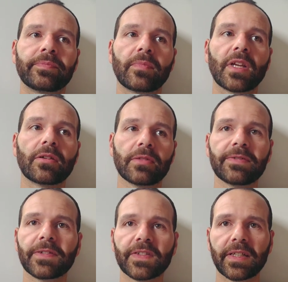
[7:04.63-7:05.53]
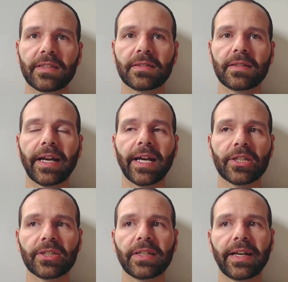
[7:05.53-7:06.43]
glyphosate
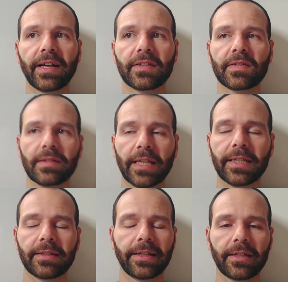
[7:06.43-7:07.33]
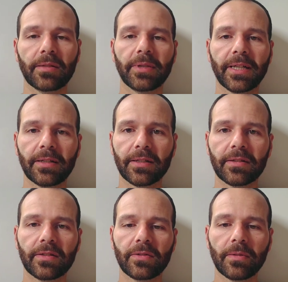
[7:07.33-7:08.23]
actually acts like an antibiotic
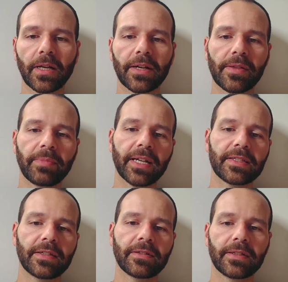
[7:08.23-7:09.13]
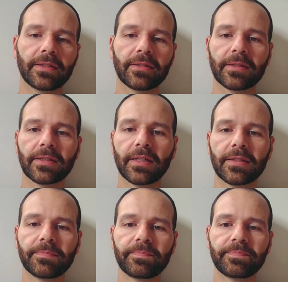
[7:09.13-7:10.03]
to a lot of the bacteria in our gut.
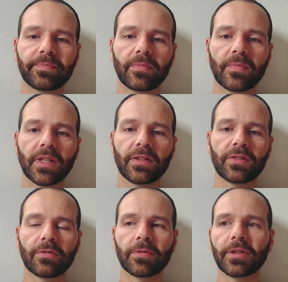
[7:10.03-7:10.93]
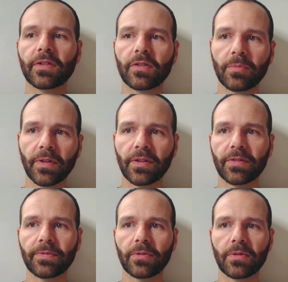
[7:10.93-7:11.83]
And so if we're consuming these
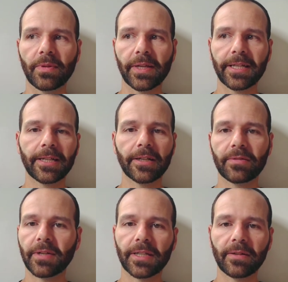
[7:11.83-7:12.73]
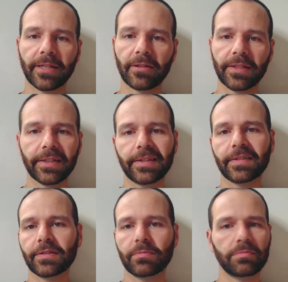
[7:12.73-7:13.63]
foods with any kind of regularity,
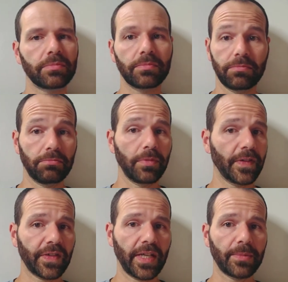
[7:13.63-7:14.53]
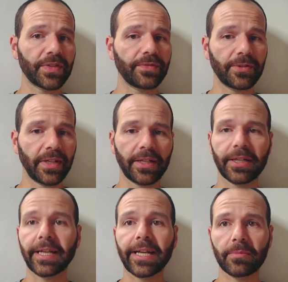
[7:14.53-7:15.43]
it's the same as if you're taking an
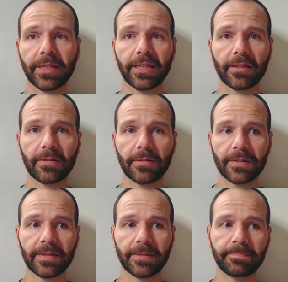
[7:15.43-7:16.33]
antibiotic all the time.